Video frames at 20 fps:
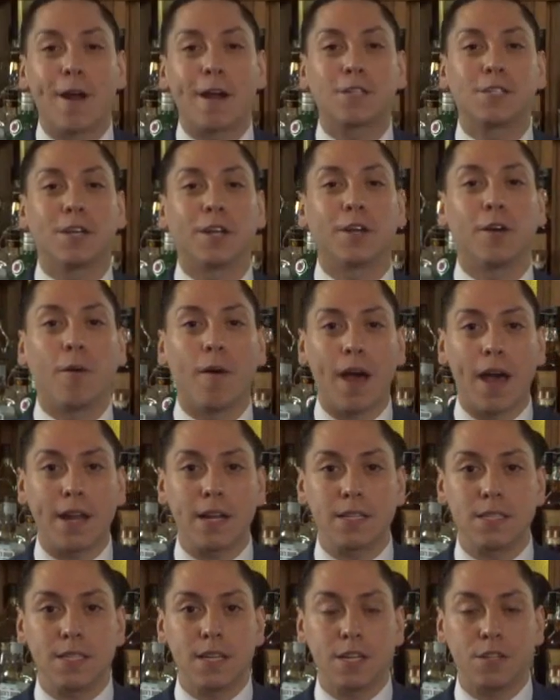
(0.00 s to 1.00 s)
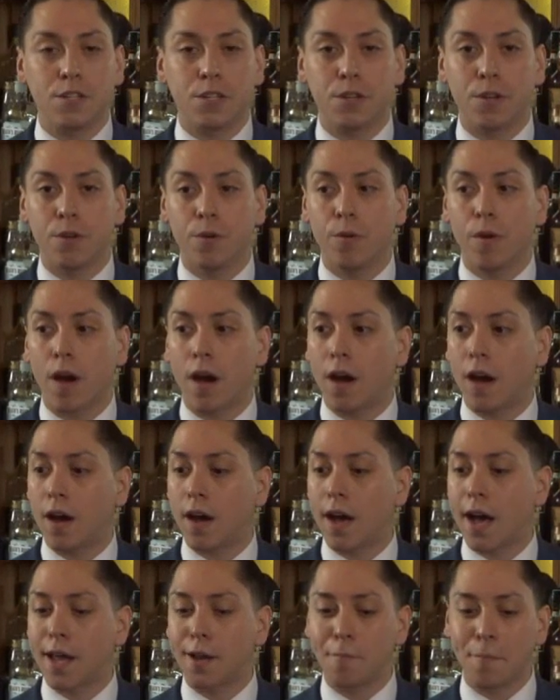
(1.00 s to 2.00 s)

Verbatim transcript: actually going to go ahead and teach you uh, how to